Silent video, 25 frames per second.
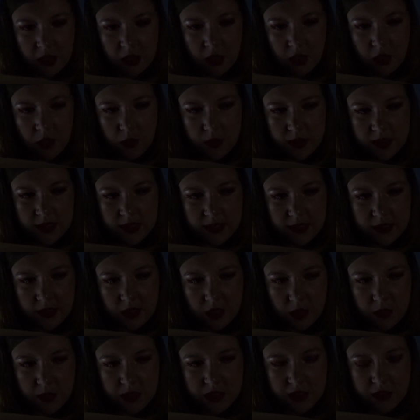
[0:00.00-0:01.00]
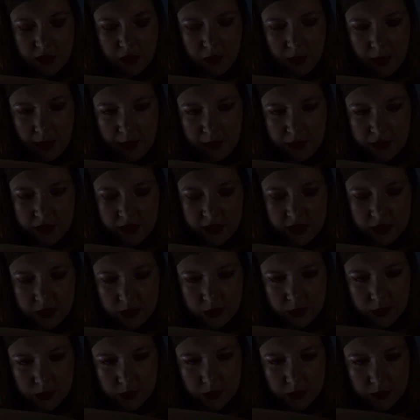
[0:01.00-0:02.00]
who was determined to remember it
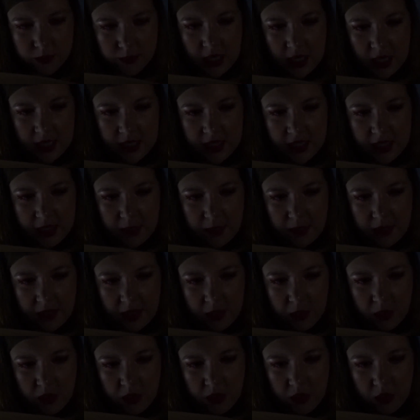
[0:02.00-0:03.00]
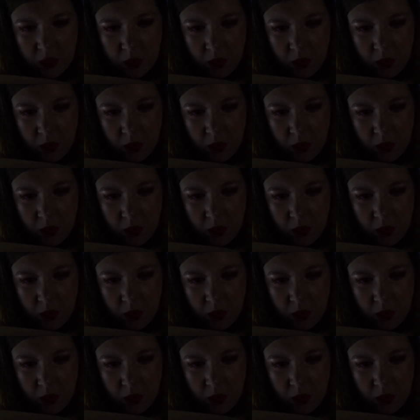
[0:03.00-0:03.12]
all. And they play with the